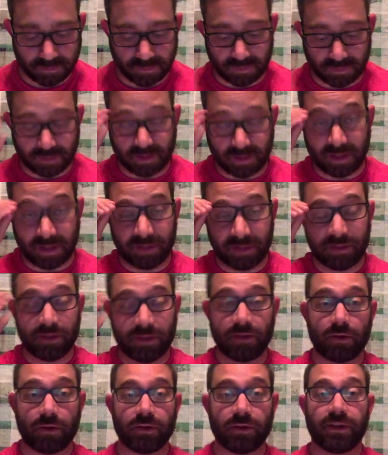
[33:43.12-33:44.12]
And it
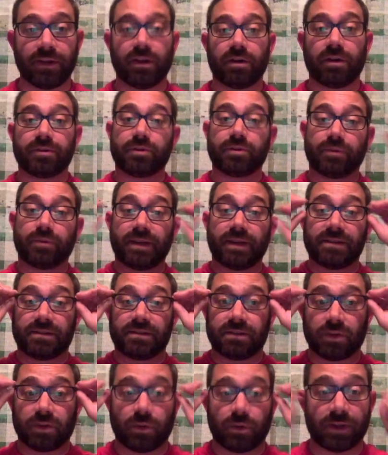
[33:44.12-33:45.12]
also raises
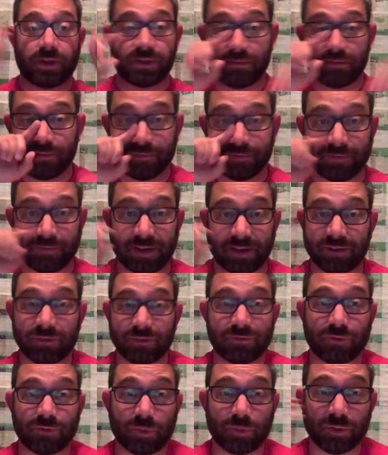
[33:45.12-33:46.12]
the question of the final
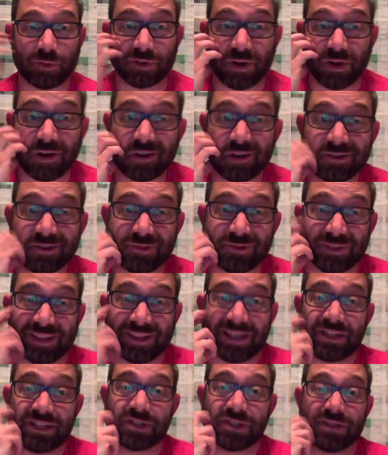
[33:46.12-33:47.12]
and formal cause
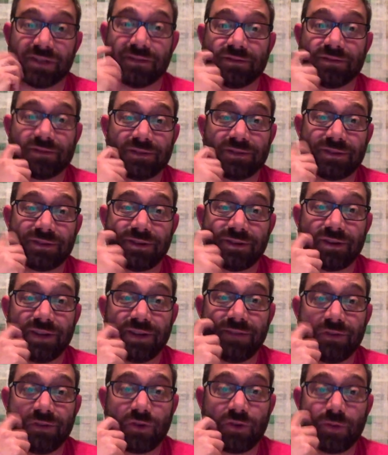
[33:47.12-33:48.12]
relation,
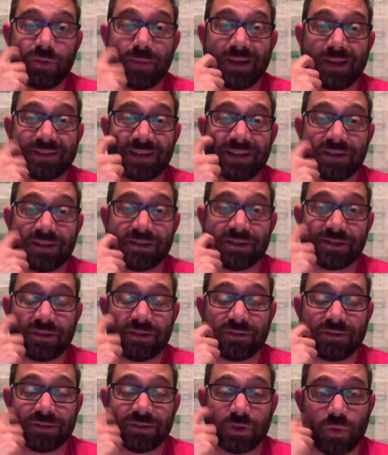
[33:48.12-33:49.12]
even going back to
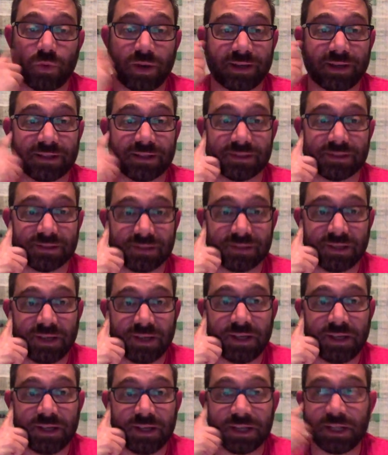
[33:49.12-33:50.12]
Aristotle and Aquinas.
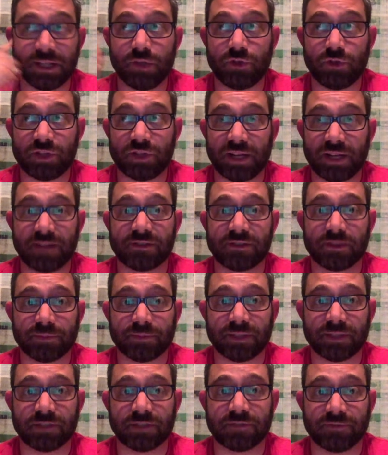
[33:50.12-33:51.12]
Can you change
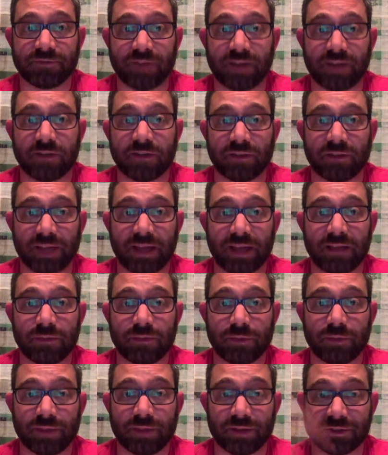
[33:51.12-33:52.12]
something's final end
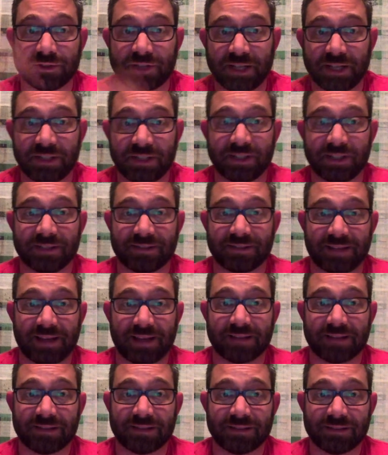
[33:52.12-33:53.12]
without changing its
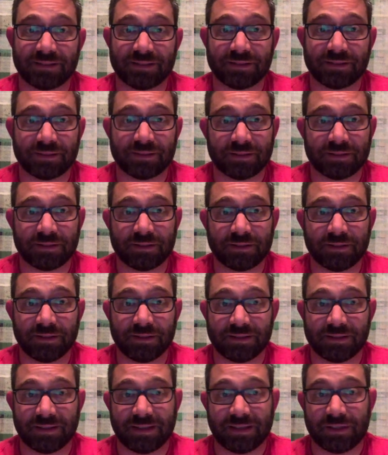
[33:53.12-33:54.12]
essence,
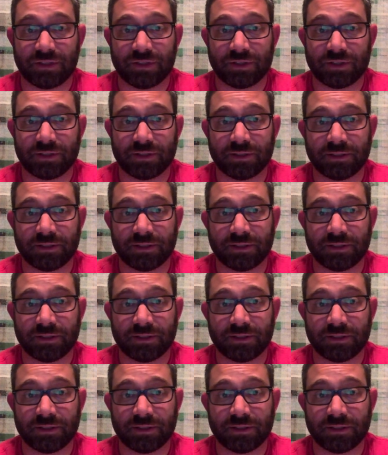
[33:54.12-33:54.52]
its nature?